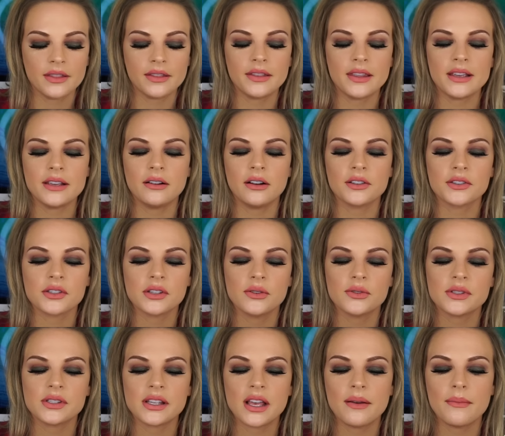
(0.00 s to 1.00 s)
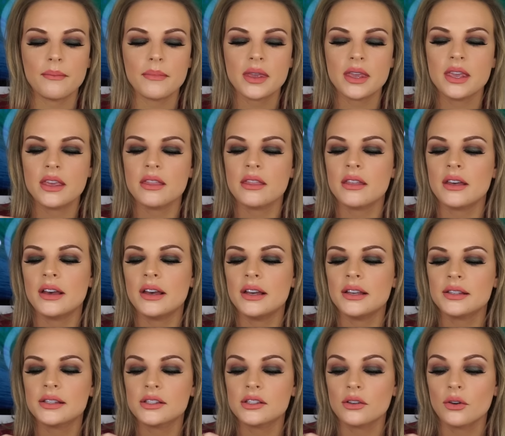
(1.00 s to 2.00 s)
They also sent me
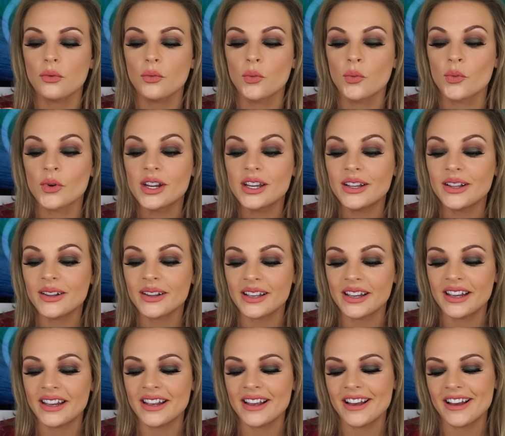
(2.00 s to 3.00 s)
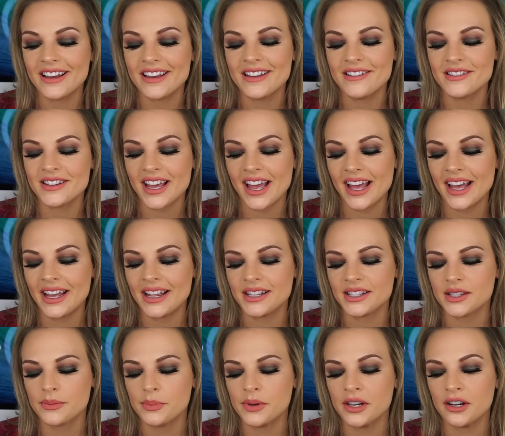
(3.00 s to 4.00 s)
this really
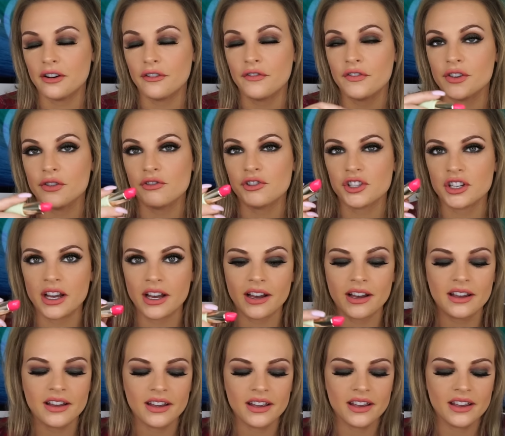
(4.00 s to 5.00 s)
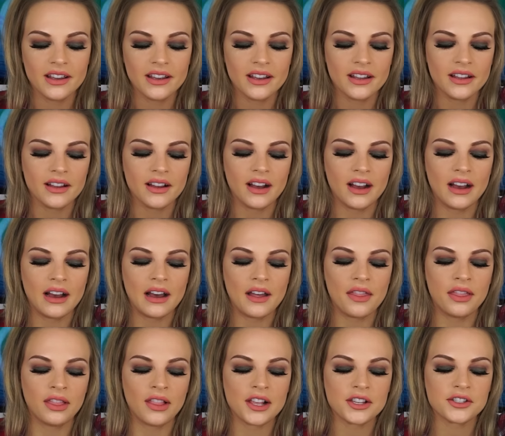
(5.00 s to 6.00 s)
intense pure fuchsia uh,
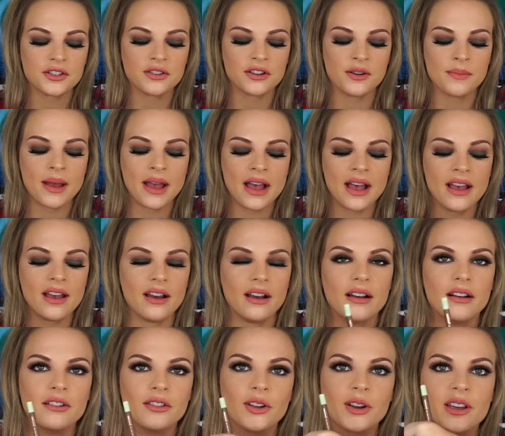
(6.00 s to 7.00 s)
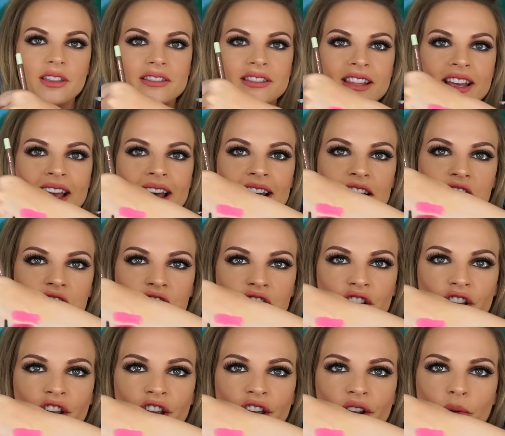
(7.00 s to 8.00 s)
luster matte. Look at that
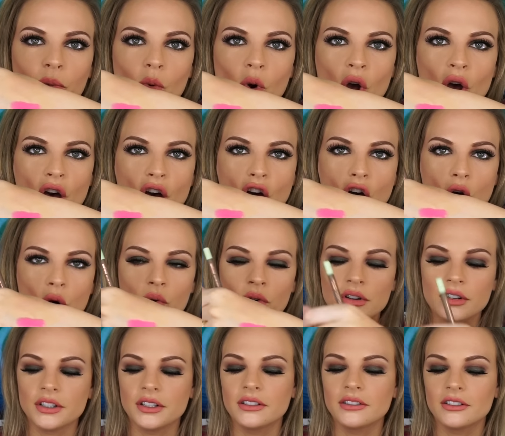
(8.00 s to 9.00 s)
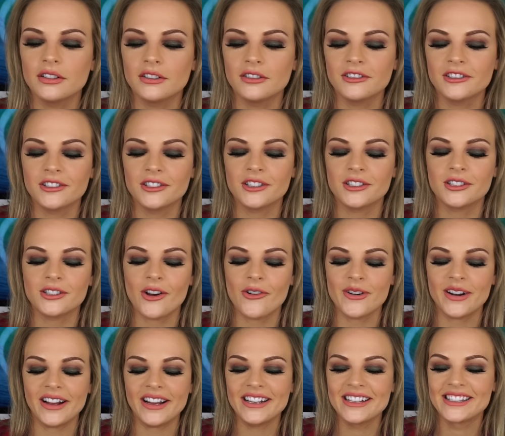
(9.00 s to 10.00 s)
shit. Woo! So
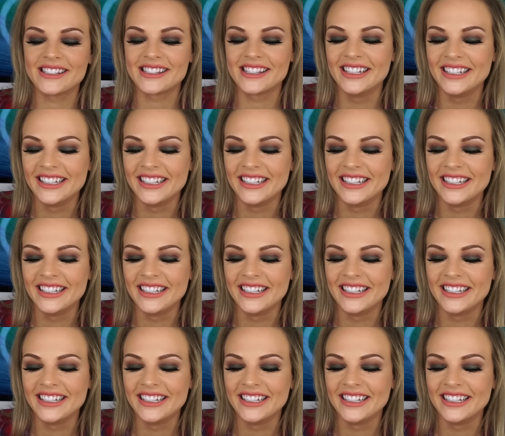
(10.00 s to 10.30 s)
nice.